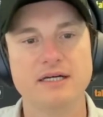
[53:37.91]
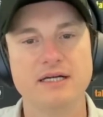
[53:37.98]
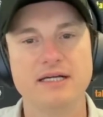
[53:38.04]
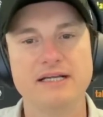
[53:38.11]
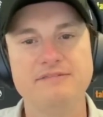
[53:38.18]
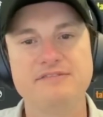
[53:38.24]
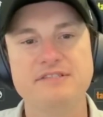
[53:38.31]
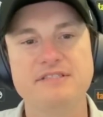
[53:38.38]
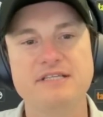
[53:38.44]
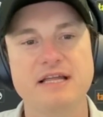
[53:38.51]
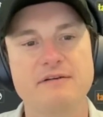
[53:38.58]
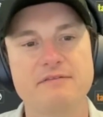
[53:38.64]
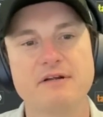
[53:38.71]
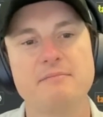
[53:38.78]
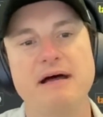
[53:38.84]
If South
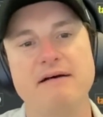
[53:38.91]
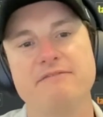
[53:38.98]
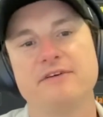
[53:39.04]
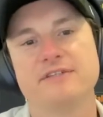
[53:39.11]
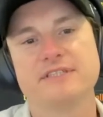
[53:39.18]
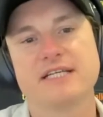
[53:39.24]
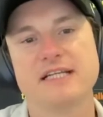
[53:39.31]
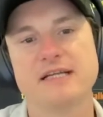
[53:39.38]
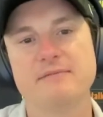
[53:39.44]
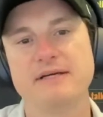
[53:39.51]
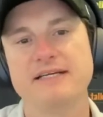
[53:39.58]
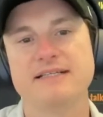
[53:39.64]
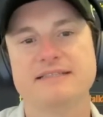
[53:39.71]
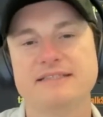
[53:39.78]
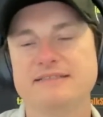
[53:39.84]
Africa bat first, can they make a
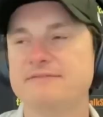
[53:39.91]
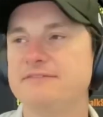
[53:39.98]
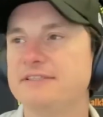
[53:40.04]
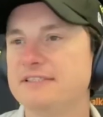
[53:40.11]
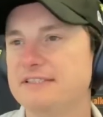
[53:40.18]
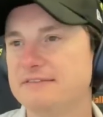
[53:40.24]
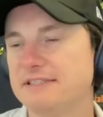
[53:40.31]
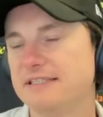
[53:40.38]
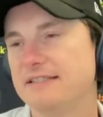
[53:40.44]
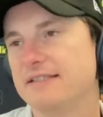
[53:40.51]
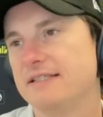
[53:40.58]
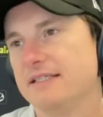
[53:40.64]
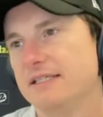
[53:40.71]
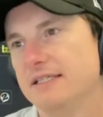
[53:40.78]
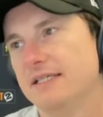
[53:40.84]
decent fist of it?
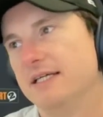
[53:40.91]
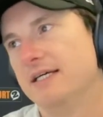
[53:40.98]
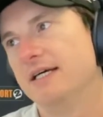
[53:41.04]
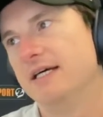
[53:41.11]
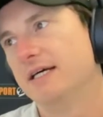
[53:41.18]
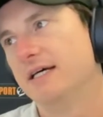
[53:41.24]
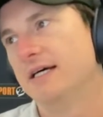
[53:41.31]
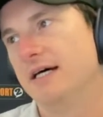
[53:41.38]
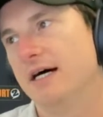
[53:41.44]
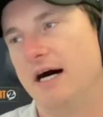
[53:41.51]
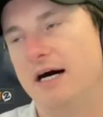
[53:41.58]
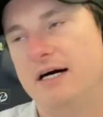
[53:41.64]
Oh.